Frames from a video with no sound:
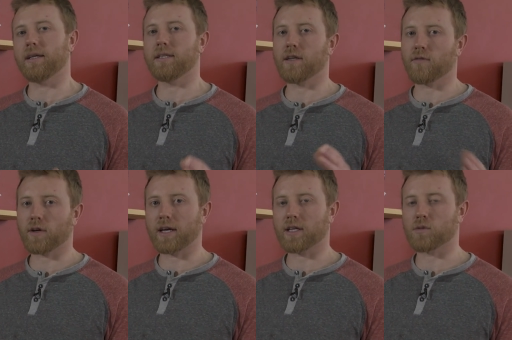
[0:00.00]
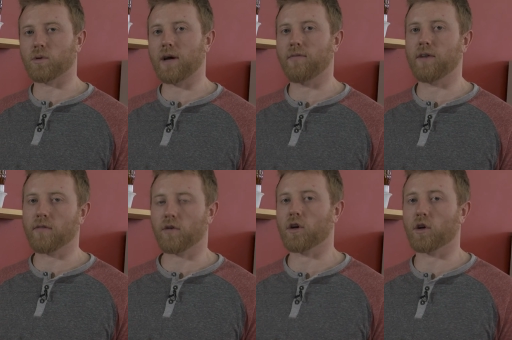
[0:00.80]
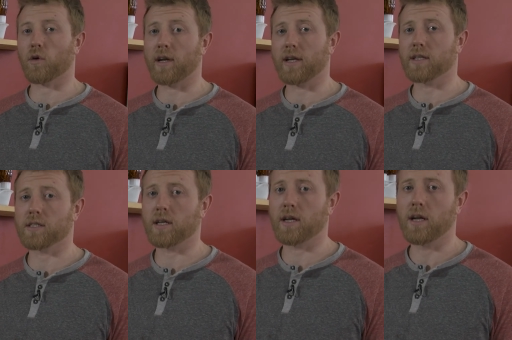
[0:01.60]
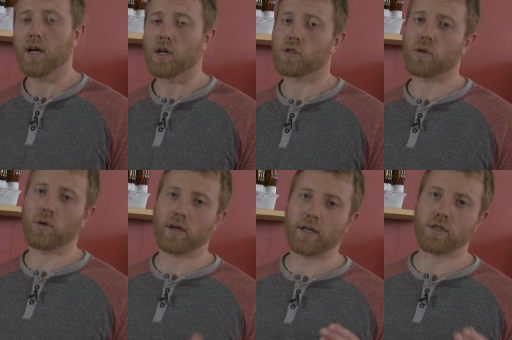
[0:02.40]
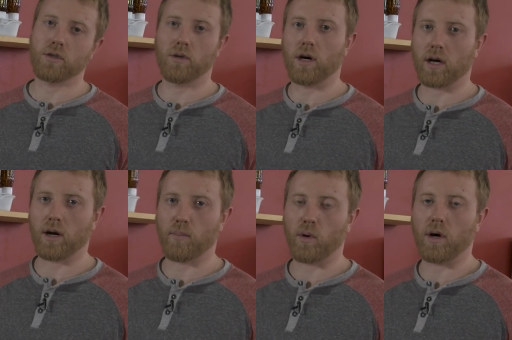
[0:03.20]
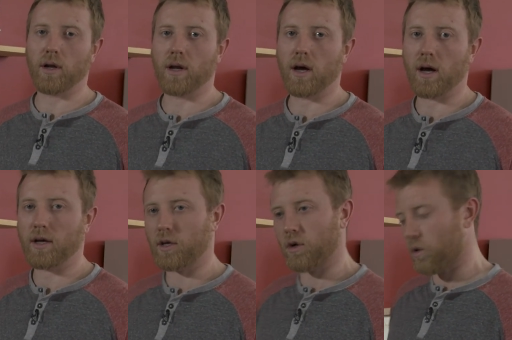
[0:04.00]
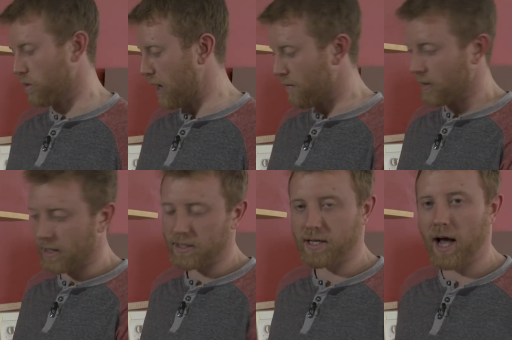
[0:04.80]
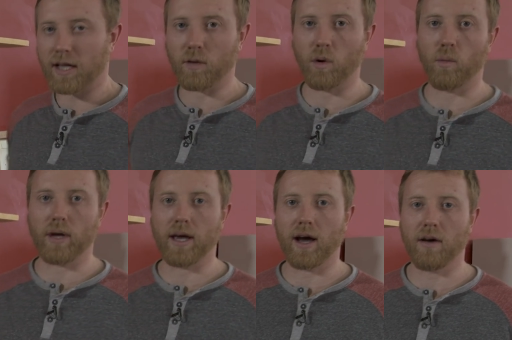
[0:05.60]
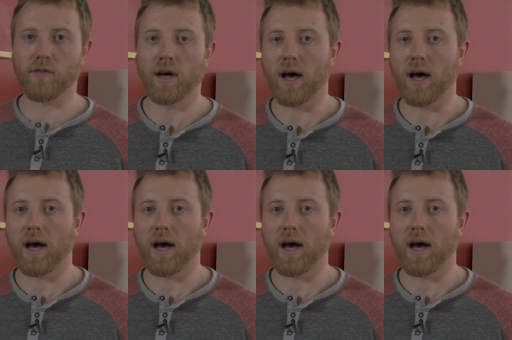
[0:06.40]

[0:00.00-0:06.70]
Different kits will have different ingredients in it, so don't get too hung up on having exactly what we have.